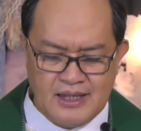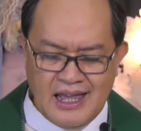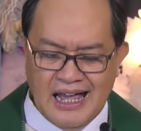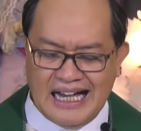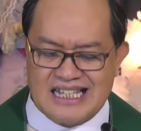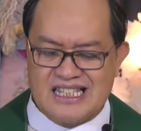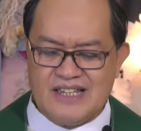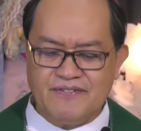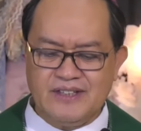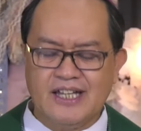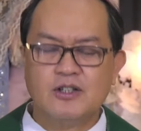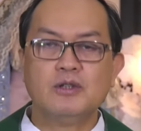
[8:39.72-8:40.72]
as if
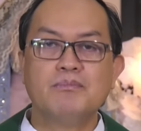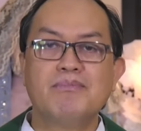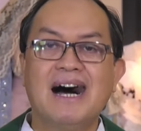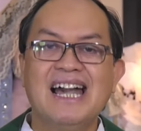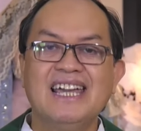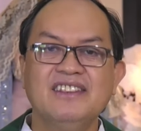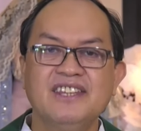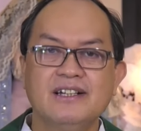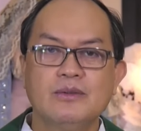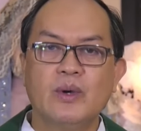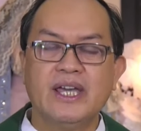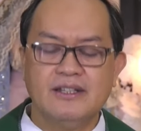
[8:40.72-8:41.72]
they could buy their
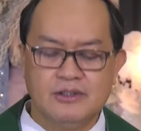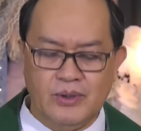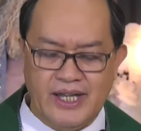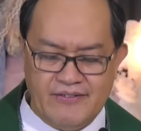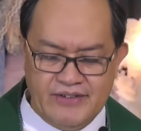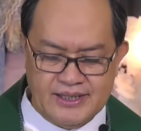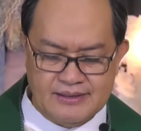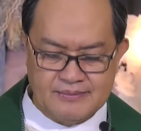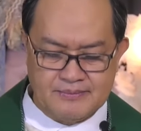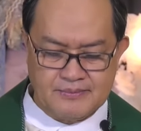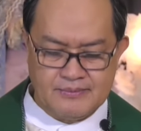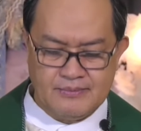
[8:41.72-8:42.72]
way to
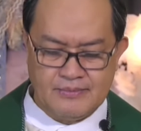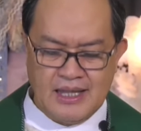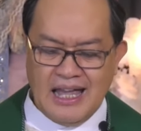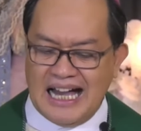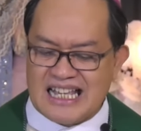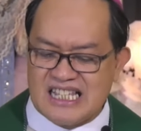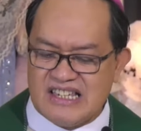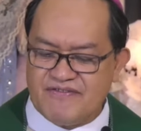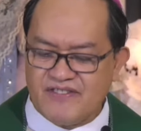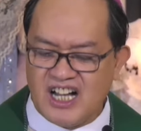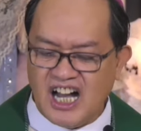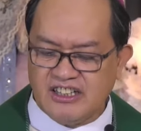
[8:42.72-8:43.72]
heaven, as
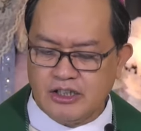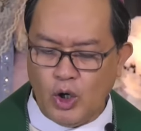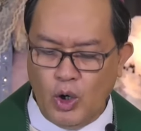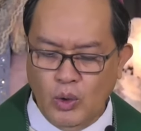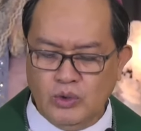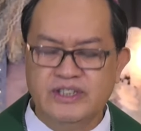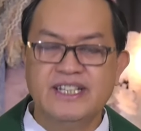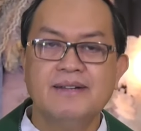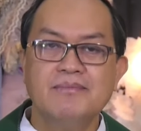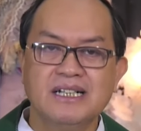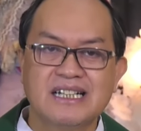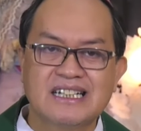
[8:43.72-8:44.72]
if God owed
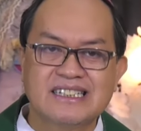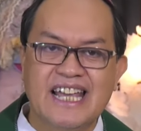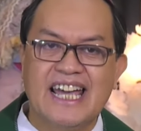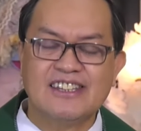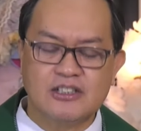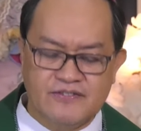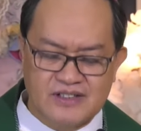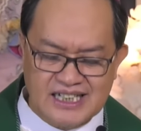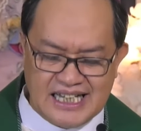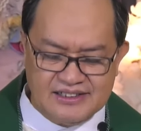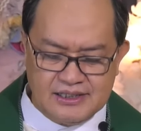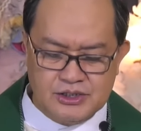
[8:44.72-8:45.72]
them a debt of
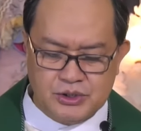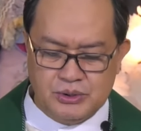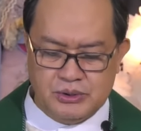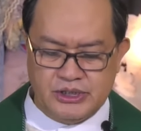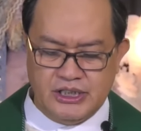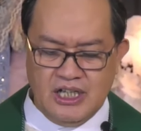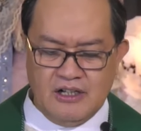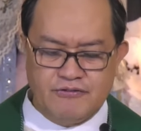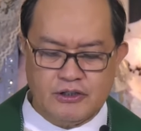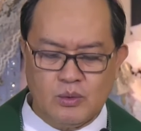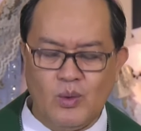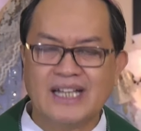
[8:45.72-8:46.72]
gratitude
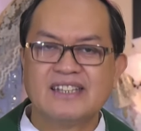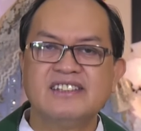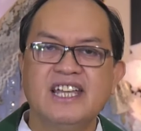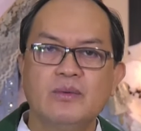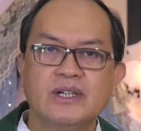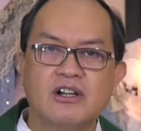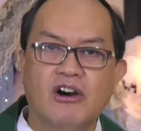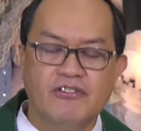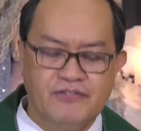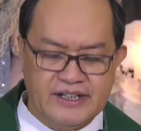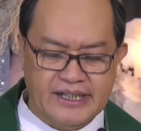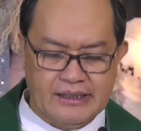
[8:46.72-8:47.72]
for what they were
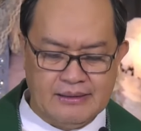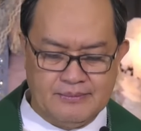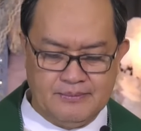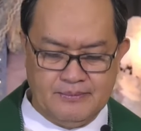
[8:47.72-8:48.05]
offering.